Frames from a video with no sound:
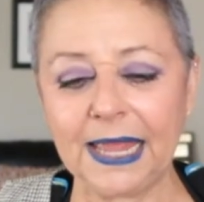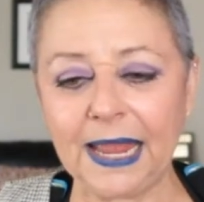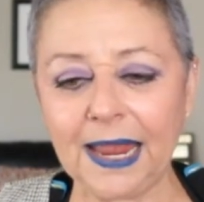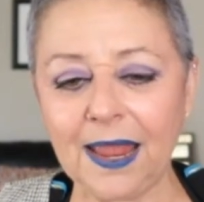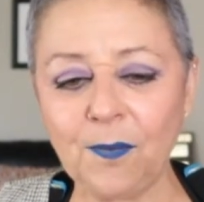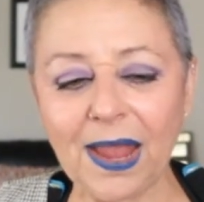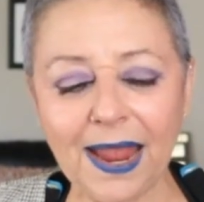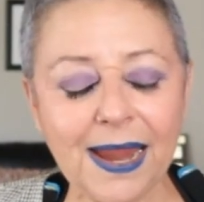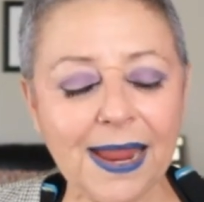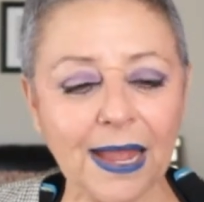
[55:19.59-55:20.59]
Um,
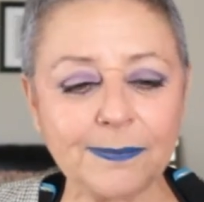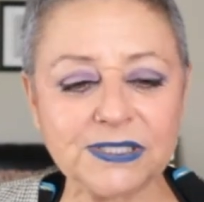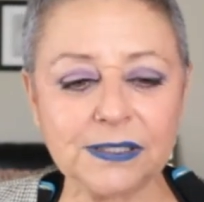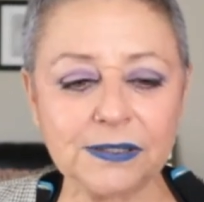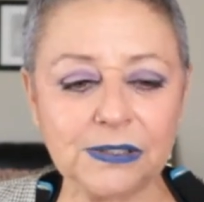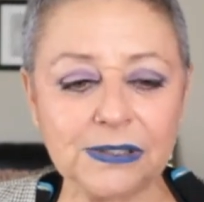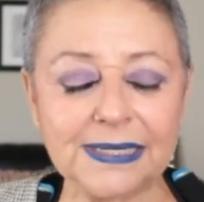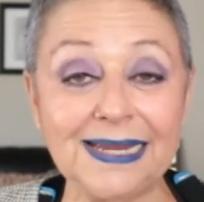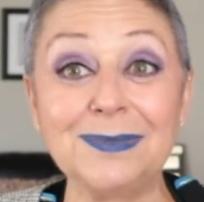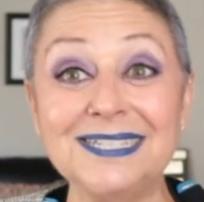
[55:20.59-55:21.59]
I
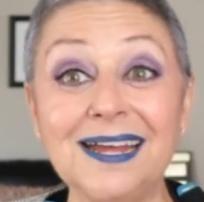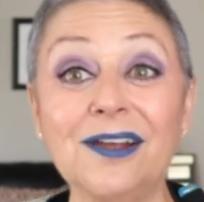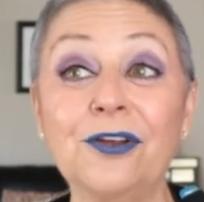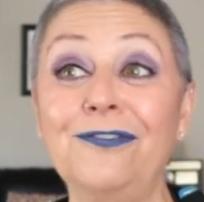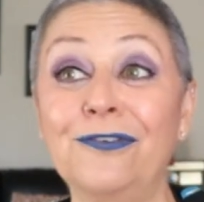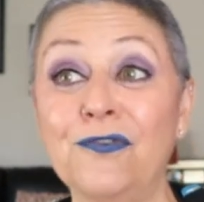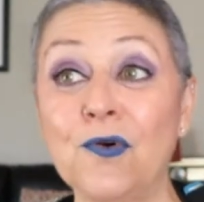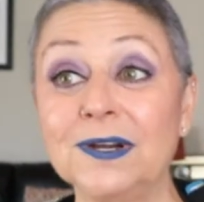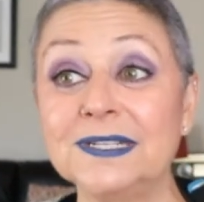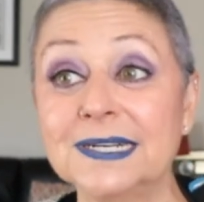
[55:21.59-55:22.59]
absolutely am a sucker for
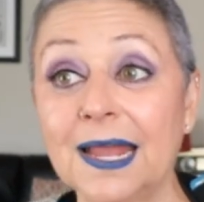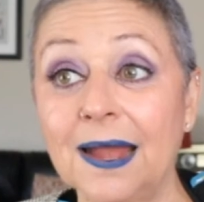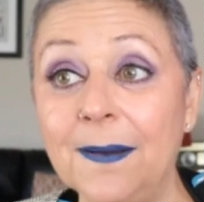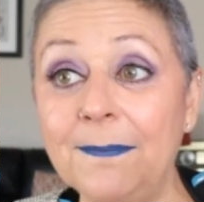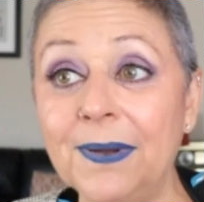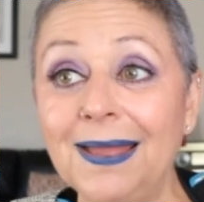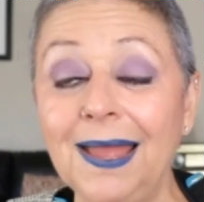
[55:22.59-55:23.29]
Forrest Gump.